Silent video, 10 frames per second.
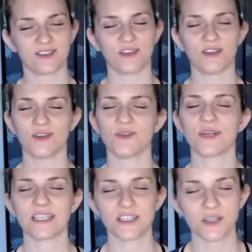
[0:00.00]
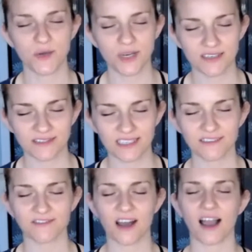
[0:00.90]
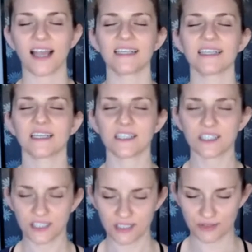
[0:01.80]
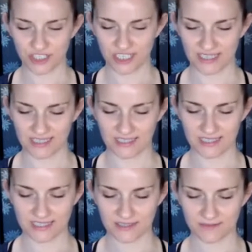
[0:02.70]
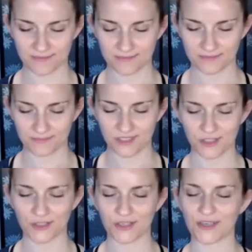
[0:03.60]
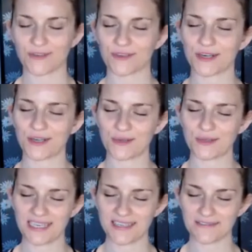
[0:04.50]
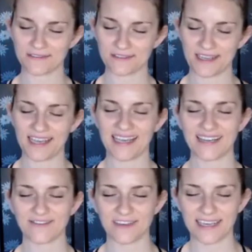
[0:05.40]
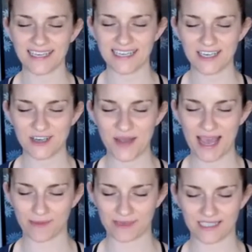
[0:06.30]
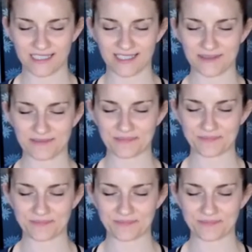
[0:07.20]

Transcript: is to intuitively find solutions. Turning over a new leaf, inviting in new habits.